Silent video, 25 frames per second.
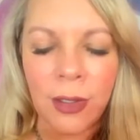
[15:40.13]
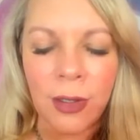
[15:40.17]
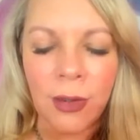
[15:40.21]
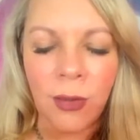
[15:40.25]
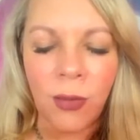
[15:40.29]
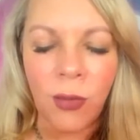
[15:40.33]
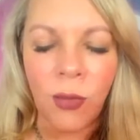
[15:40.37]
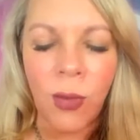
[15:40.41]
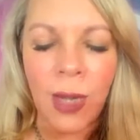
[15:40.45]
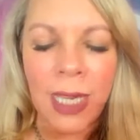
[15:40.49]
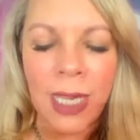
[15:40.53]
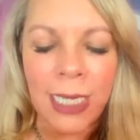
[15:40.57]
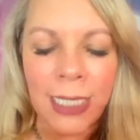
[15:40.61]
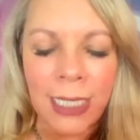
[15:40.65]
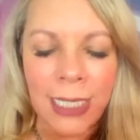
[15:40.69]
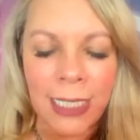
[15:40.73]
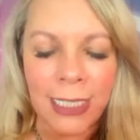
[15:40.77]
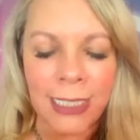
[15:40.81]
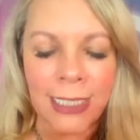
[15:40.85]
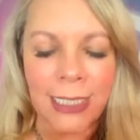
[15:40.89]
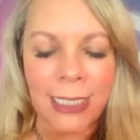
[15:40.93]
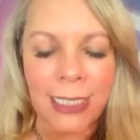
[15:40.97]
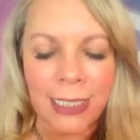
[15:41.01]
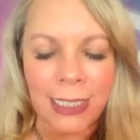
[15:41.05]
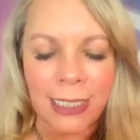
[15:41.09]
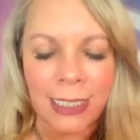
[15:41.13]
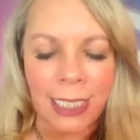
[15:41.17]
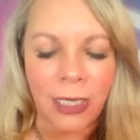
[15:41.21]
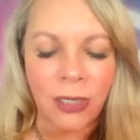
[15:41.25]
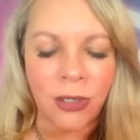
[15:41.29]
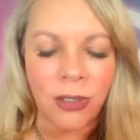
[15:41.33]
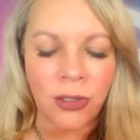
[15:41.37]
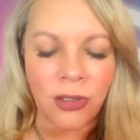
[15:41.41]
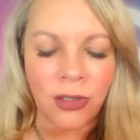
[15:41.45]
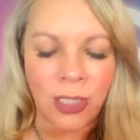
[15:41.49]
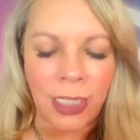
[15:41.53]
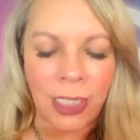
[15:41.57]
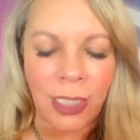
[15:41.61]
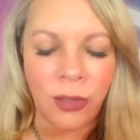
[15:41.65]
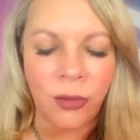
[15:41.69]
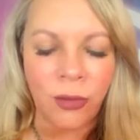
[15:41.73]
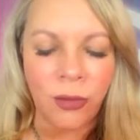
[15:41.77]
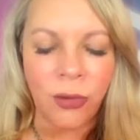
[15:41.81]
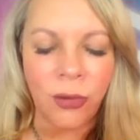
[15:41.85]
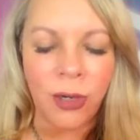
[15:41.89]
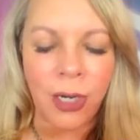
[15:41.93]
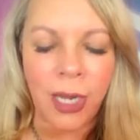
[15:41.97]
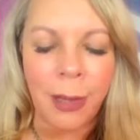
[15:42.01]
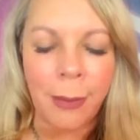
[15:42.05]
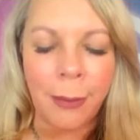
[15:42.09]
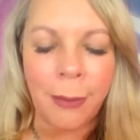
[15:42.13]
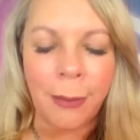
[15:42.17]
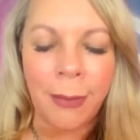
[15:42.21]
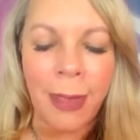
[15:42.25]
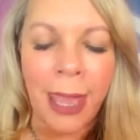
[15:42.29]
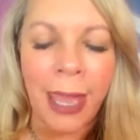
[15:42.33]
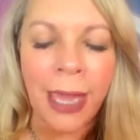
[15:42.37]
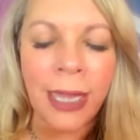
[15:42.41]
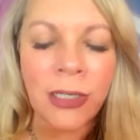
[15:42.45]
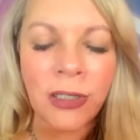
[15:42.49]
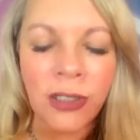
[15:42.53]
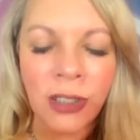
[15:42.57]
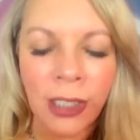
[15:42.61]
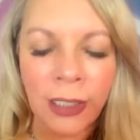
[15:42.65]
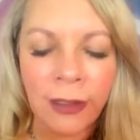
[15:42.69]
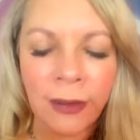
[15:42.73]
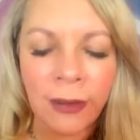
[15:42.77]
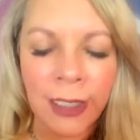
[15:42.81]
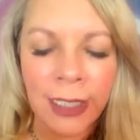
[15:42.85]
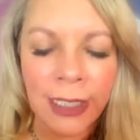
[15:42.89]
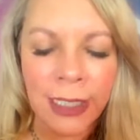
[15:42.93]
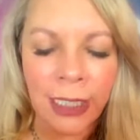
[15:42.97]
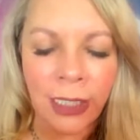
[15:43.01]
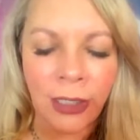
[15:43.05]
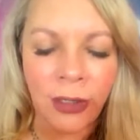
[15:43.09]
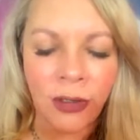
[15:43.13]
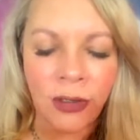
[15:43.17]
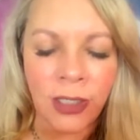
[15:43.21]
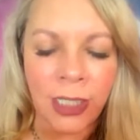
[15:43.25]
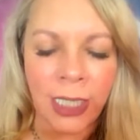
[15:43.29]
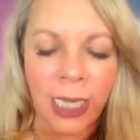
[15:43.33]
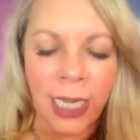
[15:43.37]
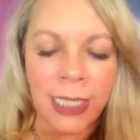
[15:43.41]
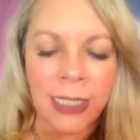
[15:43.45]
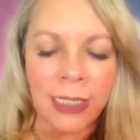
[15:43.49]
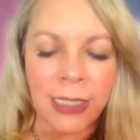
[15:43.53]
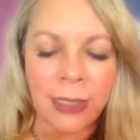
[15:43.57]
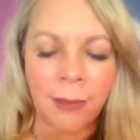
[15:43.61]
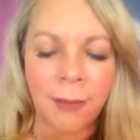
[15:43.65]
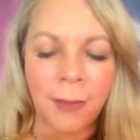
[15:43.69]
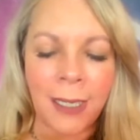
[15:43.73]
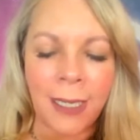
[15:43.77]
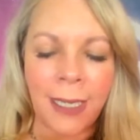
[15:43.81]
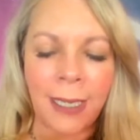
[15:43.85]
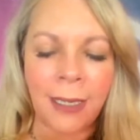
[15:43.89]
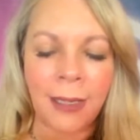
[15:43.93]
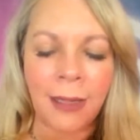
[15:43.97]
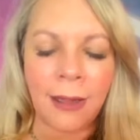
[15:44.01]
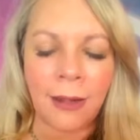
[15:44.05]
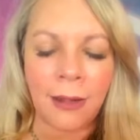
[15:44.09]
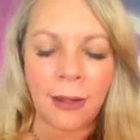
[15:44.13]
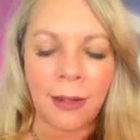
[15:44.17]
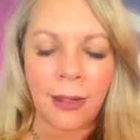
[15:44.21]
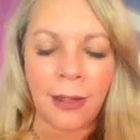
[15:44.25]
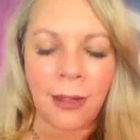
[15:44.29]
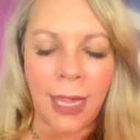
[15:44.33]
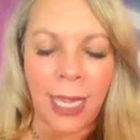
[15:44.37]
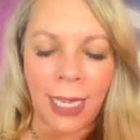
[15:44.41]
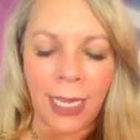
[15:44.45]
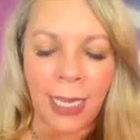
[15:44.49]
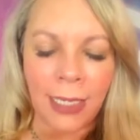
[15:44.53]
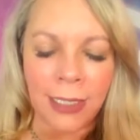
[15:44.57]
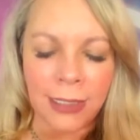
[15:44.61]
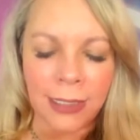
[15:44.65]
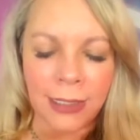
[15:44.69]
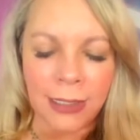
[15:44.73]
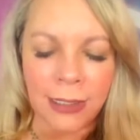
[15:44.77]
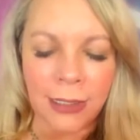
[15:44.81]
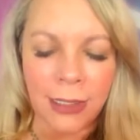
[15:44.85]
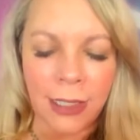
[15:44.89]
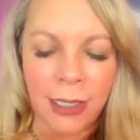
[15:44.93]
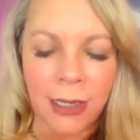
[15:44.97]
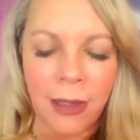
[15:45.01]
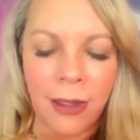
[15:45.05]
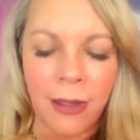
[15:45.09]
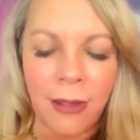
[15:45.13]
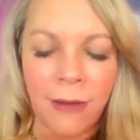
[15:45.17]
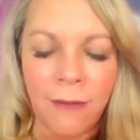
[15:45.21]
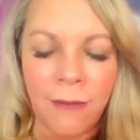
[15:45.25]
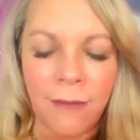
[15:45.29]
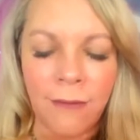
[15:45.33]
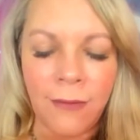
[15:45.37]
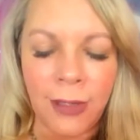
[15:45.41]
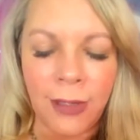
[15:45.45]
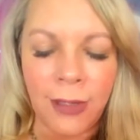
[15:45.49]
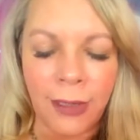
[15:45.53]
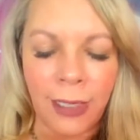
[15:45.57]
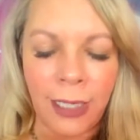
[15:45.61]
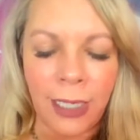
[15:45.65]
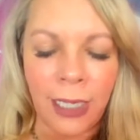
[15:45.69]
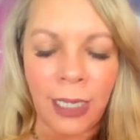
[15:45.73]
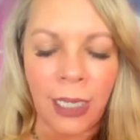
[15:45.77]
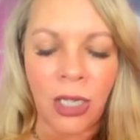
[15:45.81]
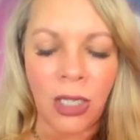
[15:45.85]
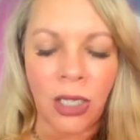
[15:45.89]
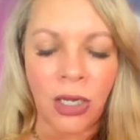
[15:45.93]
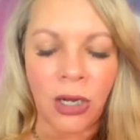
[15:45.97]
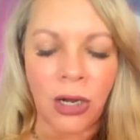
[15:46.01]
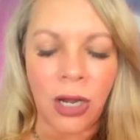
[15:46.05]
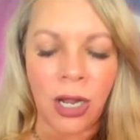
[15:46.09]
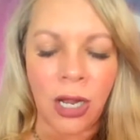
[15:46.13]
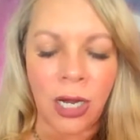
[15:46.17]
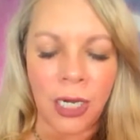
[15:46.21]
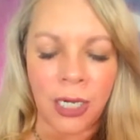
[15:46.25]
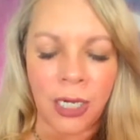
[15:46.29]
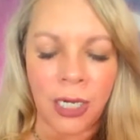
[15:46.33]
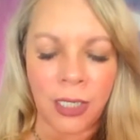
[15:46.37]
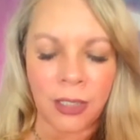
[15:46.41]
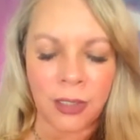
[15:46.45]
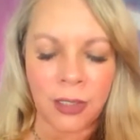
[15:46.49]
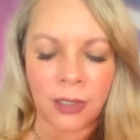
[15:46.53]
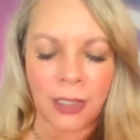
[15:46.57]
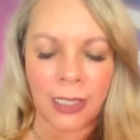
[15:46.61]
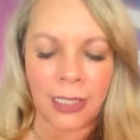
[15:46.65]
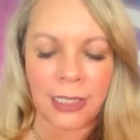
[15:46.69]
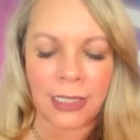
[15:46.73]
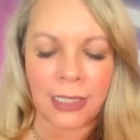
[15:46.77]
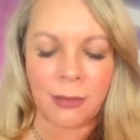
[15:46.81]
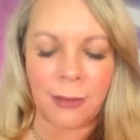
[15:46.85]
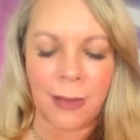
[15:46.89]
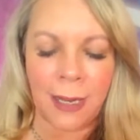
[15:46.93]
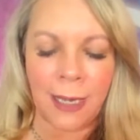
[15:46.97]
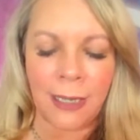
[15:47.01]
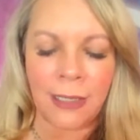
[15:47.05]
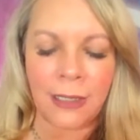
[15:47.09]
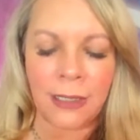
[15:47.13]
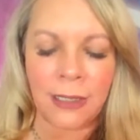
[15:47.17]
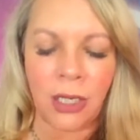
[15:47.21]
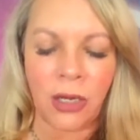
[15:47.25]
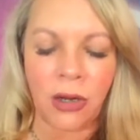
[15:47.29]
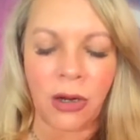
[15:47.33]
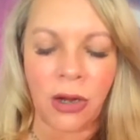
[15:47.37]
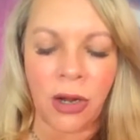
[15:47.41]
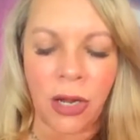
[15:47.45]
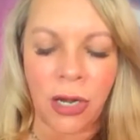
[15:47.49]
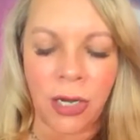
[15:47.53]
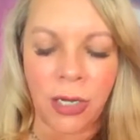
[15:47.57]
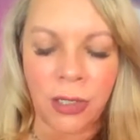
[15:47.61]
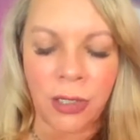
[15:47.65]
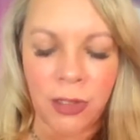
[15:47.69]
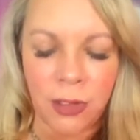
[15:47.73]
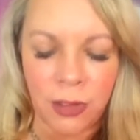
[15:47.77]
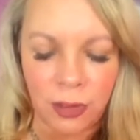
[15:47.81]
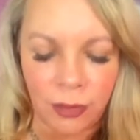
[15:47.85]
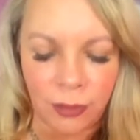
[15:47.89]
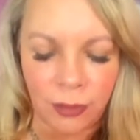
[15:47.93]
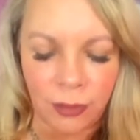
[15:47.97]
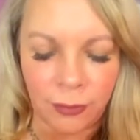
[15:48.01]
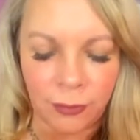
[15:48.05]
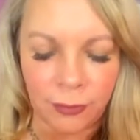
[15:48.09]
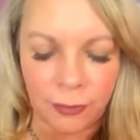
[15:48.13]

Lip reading: witness this energy or imagine this energy as a pink light filling your heart, expanding your heart.